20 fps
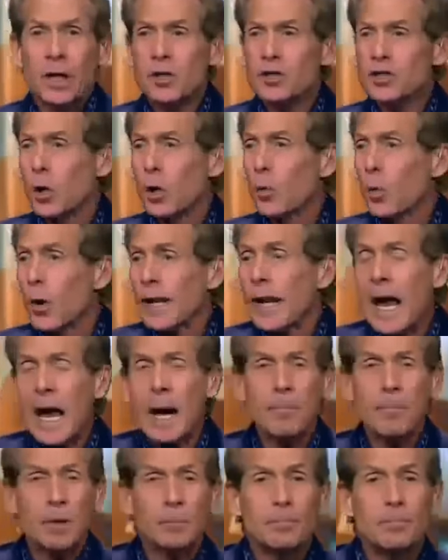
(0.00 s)
So what
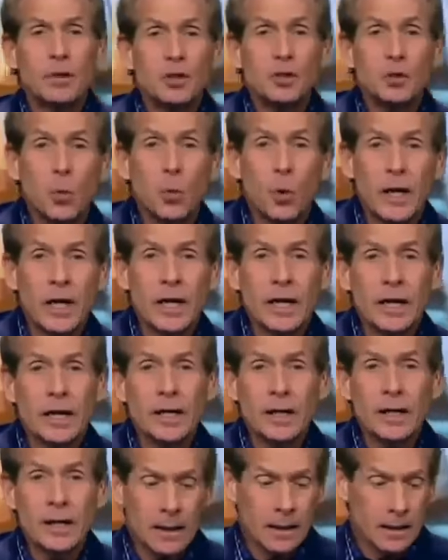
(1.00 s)
happened
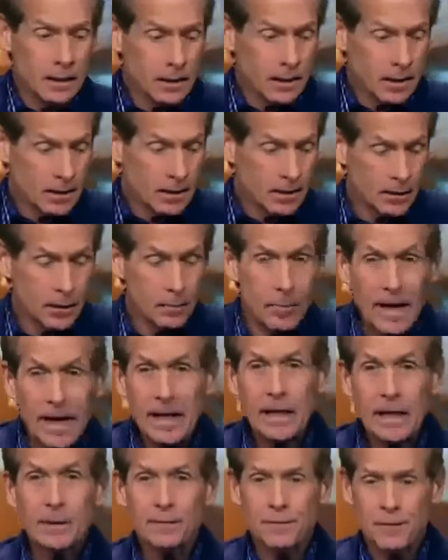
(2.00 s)
between the
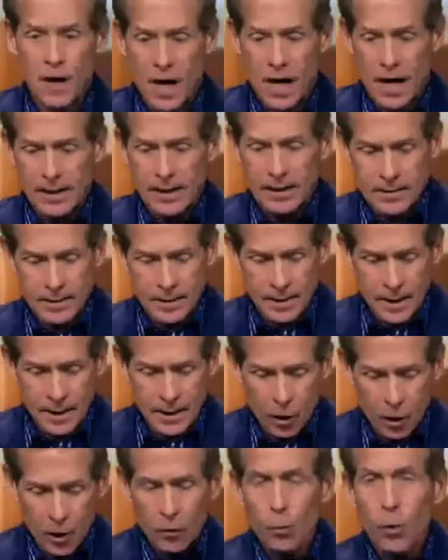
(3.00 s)
Manny fight
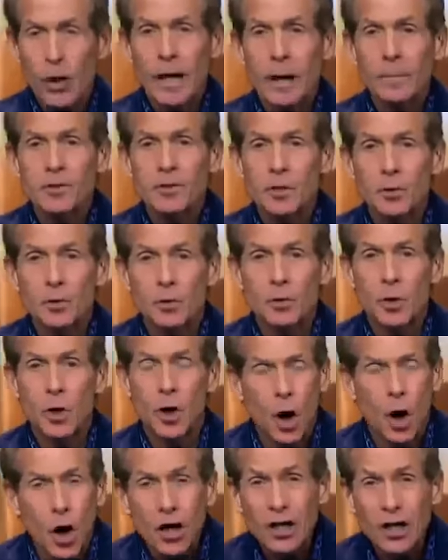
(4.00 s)
and all the way up to
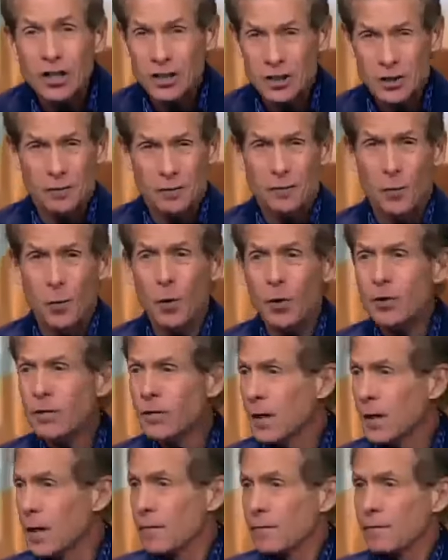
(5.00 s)
August the 4th?